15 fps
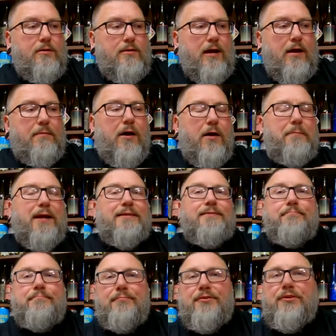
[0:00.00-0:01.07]
I might
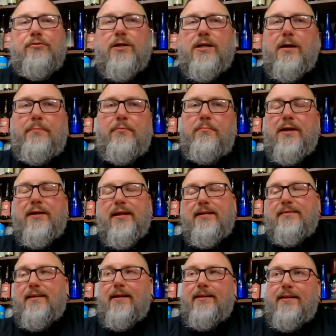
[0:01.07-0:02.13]
do a couple
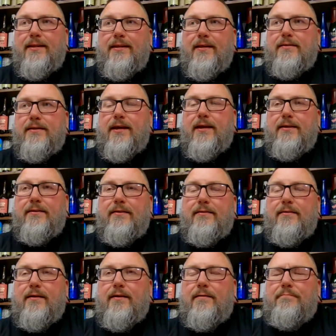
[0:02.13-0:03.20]
Mondays like I did the other day. I
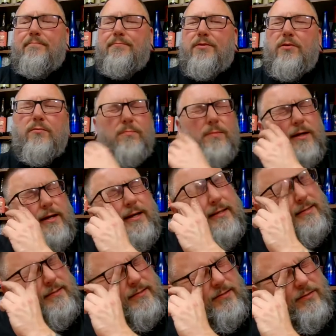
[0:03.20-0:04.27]
did two
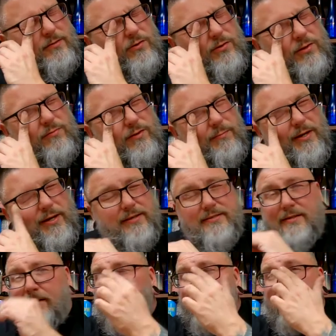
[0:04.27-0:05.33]
or three Mondays
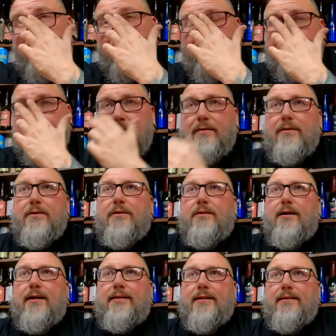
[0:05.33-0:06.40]
ago, I
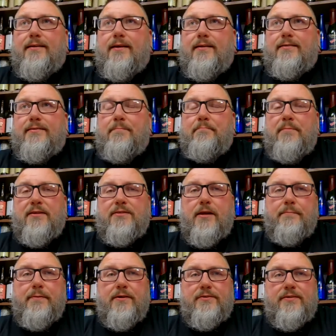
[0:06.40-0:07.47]
did 7
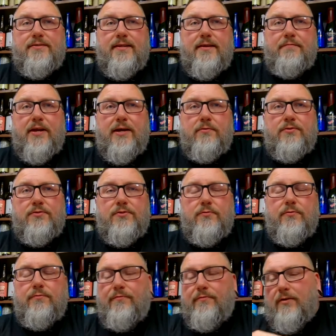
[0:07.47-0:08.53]
mystery beers in 7 hours.
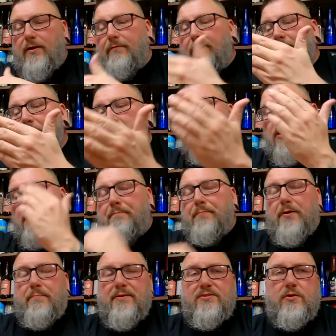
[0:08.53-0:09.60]
So for every hour, I
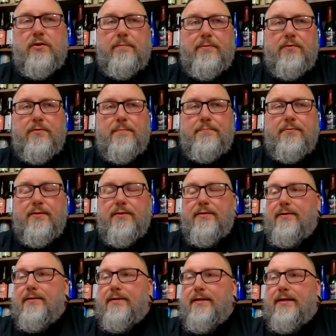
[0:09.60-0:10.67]
put a mystery beer up.
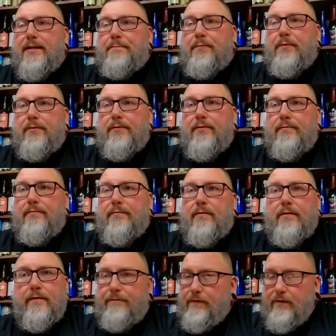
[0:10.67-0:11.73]
And that put
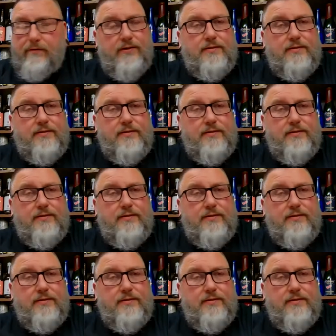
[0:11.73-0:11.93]
a very